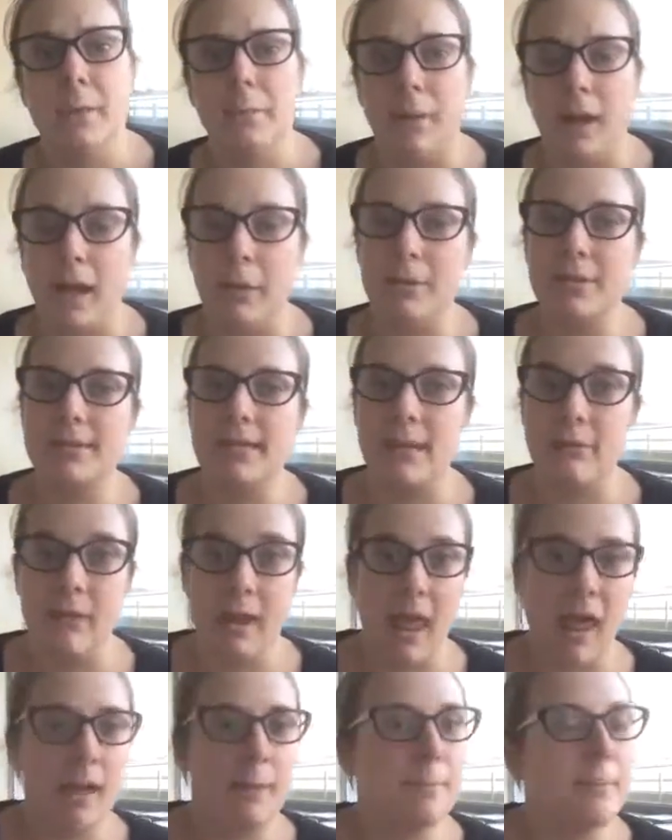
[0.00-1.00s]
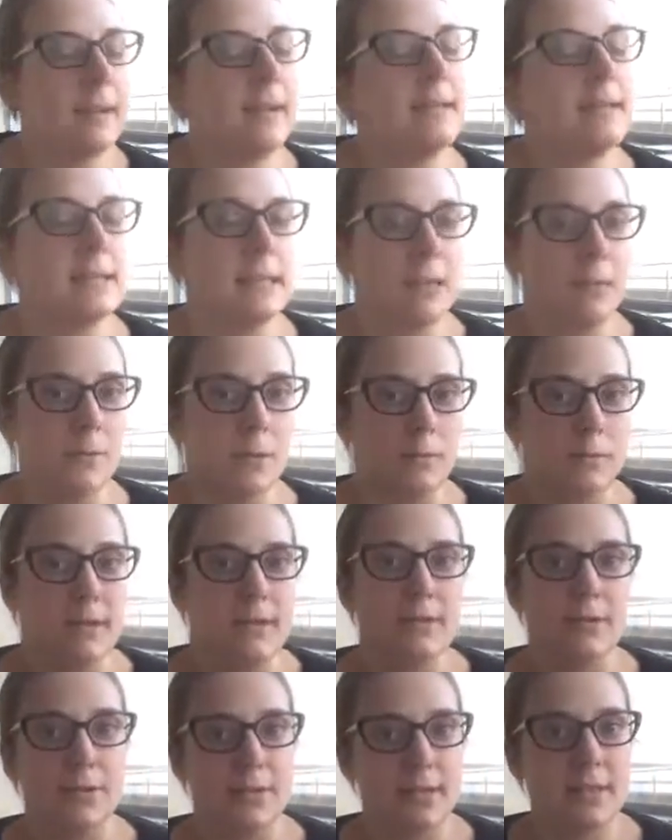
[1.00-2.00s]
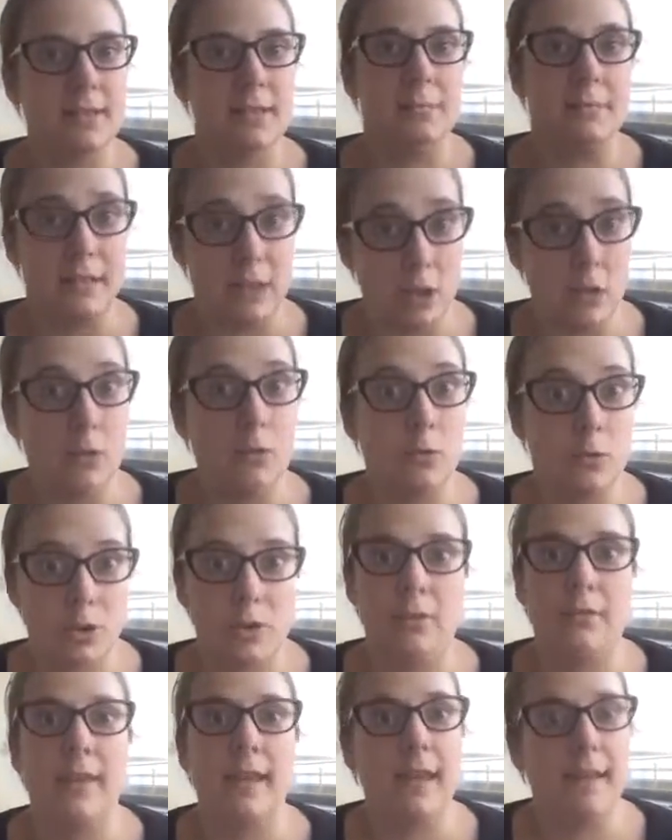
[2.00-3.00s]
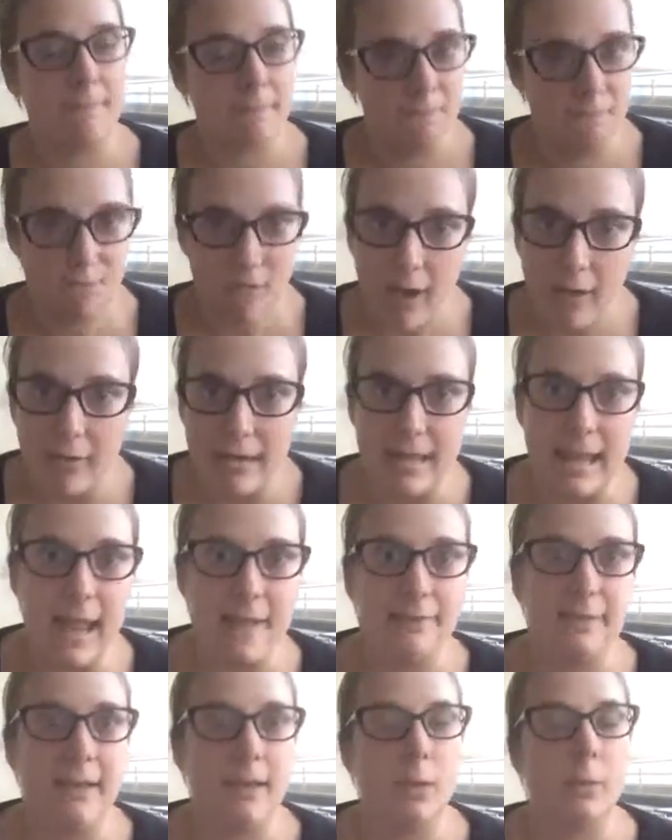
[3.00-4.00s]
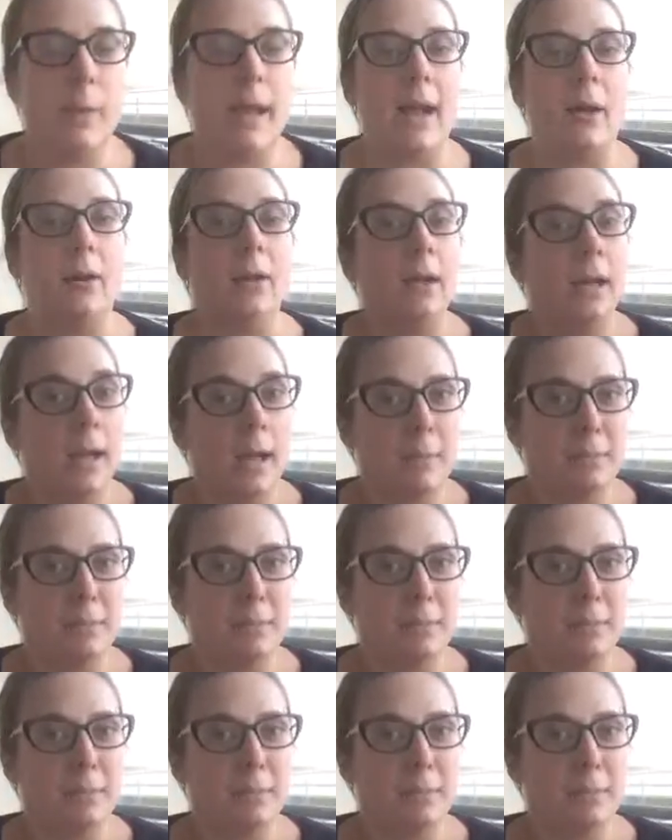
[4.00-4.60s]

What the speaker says: but I would say reliability of your resource is something you should think very heavily about